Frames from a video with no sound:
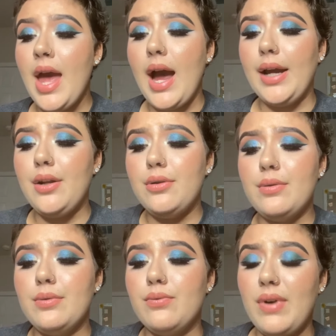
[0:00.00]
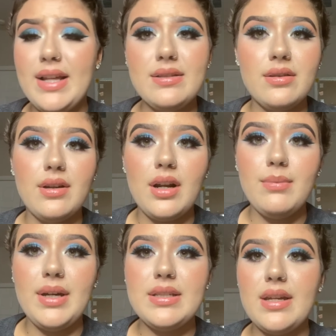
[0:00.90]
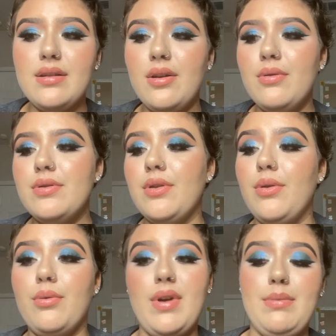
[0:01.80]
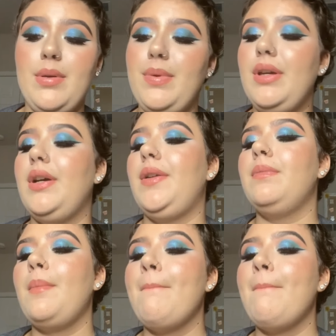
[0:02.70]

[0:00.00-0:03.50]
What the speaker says: I know reds look good on my skin tone, so the red might be good.